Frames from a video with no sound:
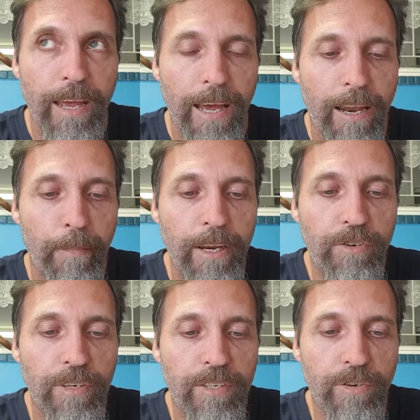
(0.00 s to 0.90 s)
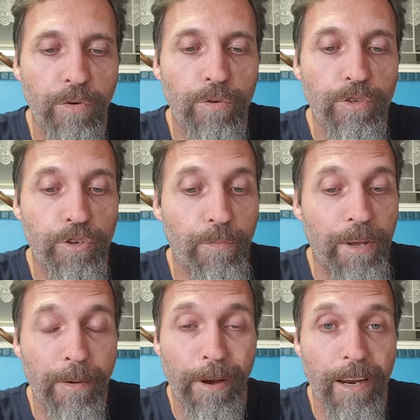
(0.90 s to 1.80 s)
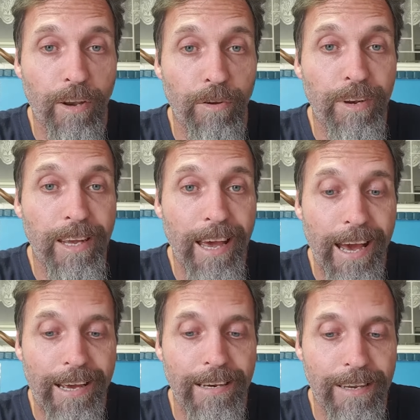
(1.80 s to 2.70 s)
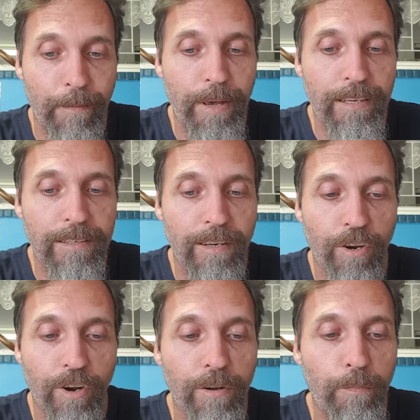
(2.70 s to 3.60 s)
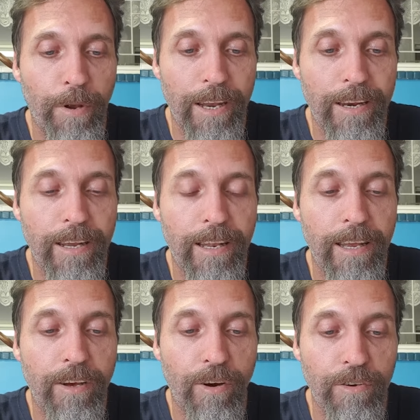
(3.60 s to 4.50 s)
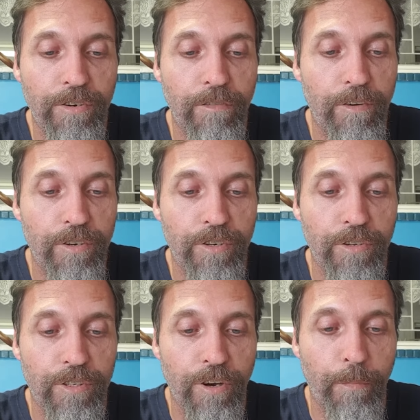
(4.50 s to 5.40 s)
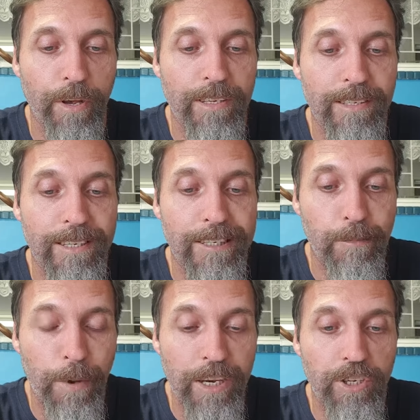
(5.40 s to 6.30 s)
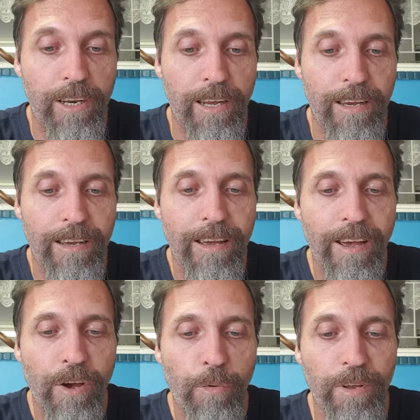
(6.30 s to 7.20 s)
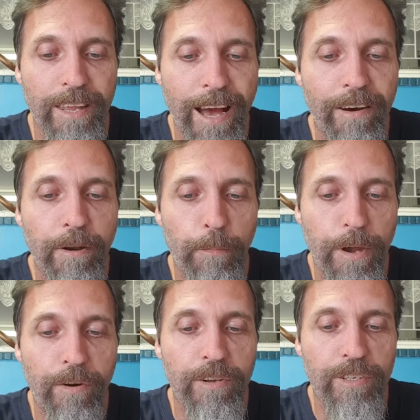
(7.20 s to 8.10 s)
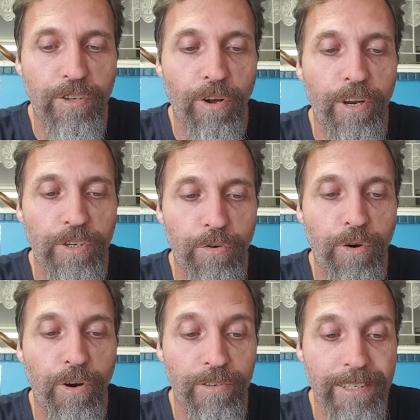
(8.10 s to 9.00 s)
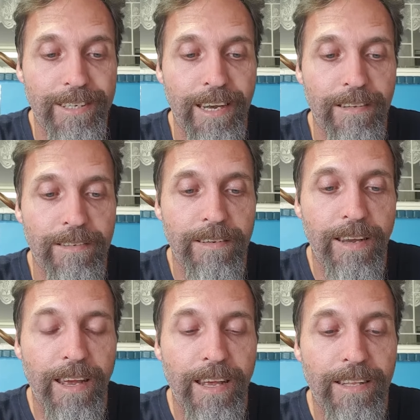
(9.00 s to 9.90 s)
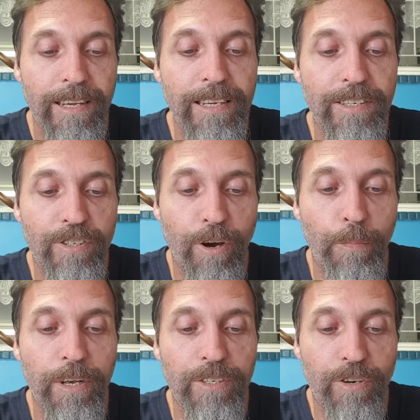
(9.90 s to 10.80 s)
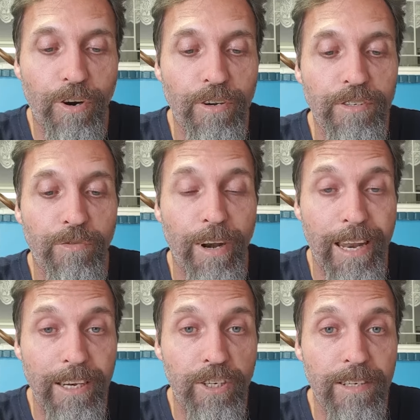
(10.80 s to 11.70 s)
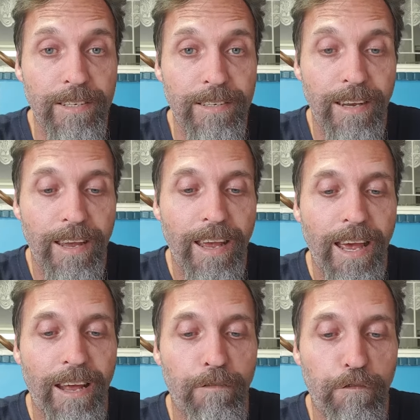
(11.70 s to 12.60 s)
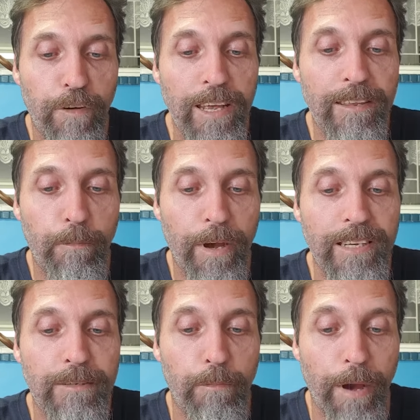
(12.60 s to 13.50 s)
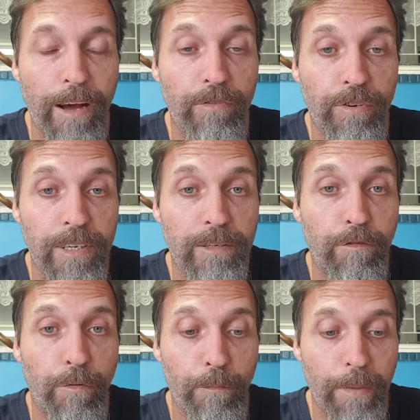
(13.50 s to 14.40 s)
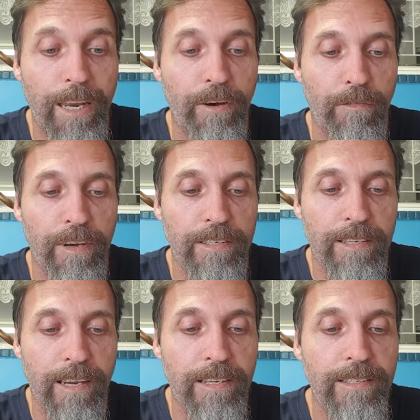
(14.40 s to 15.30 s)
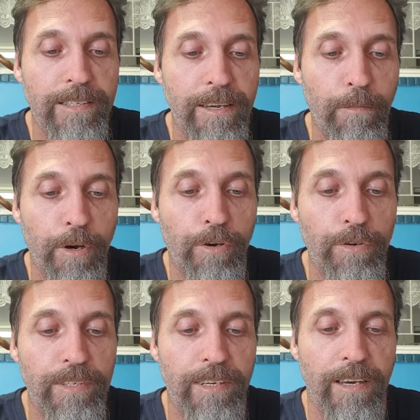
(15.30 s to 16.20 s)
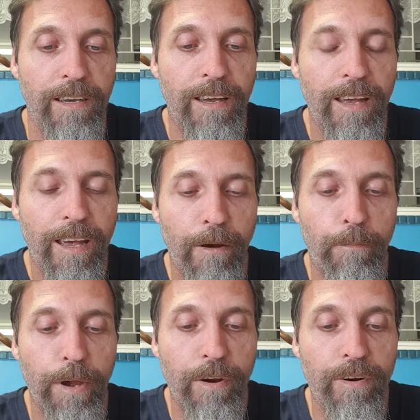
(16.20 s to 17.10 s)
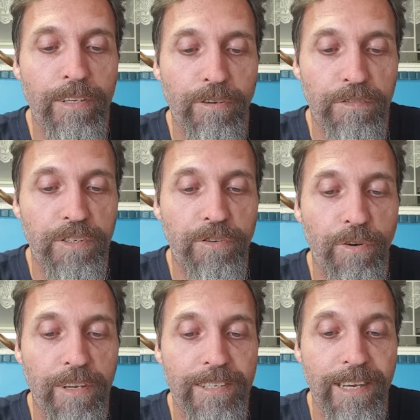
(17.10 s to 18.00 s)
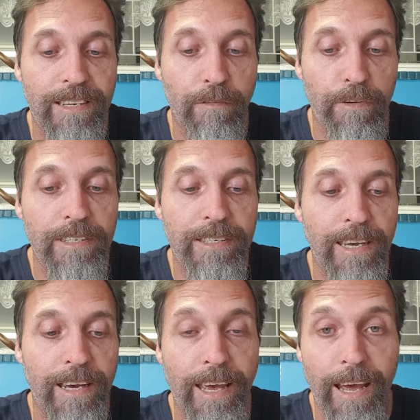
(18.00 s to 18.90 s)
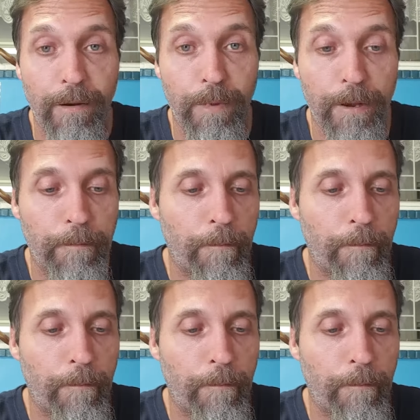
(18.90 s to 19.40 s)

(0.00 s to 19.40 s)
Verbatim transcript: Elementary school should be about learning academics, not politically controversial topics, especially without a parent's knowledge or consent. These topics cross religious and faith-based boundaries for many of us. Lindsay McCusick, a parent of students at Da Vinci Academy.